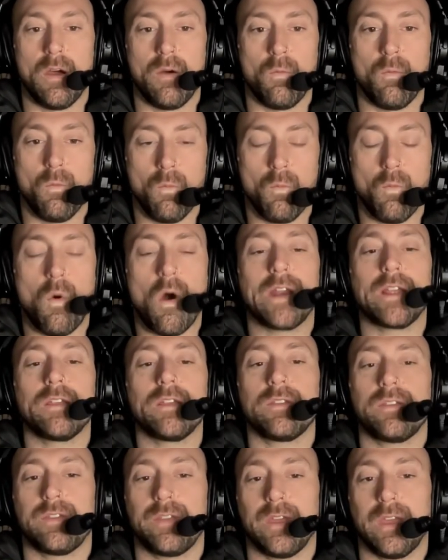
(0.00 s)
Why do you
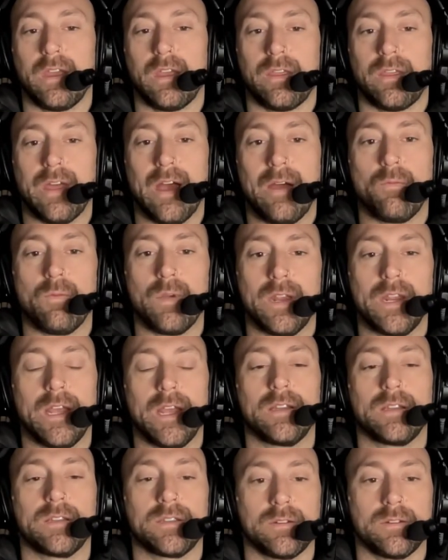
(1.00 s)
think that we need
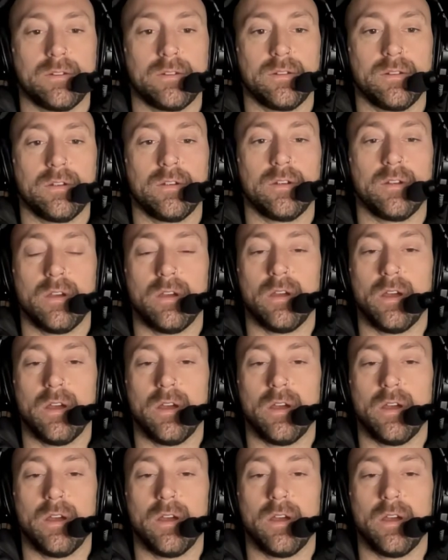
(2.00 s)
to,